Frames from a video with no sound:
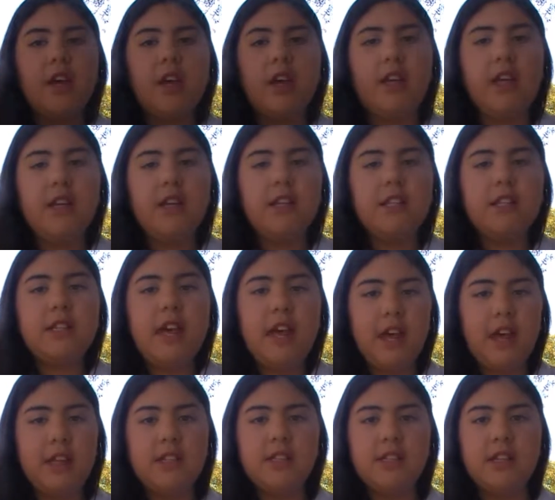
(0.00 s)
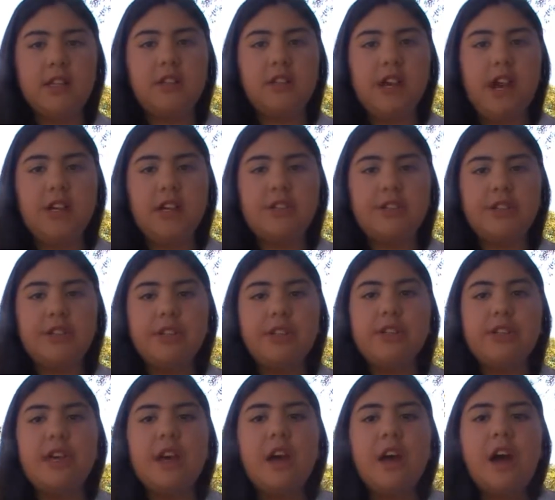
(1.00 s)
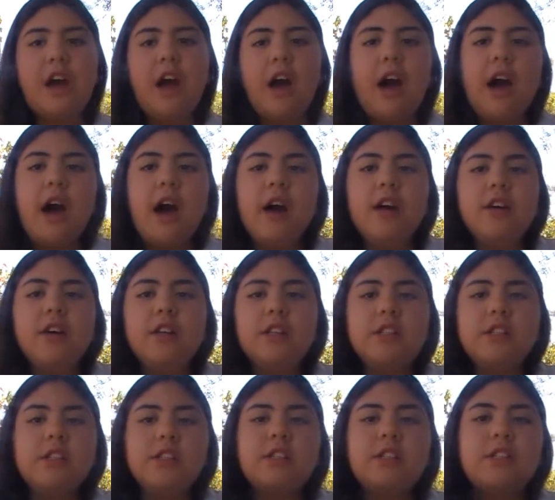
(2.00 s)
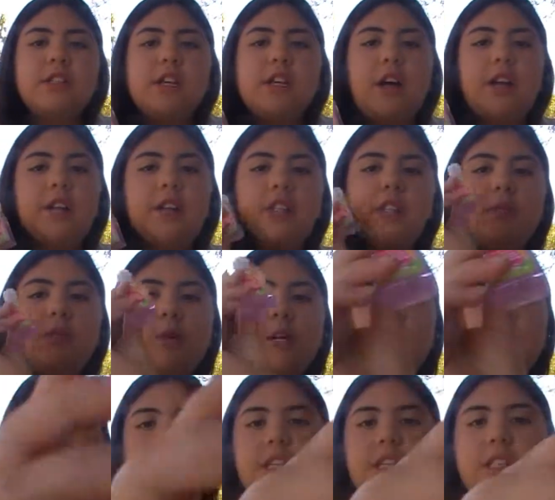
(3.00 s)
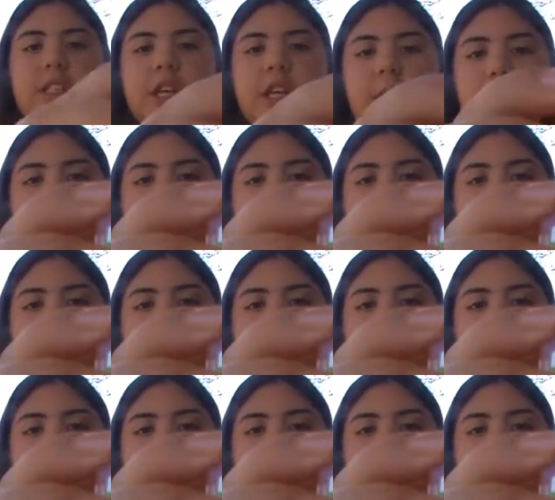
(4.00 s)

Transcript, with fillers: is hand sanitizers. As you can tell, this one is the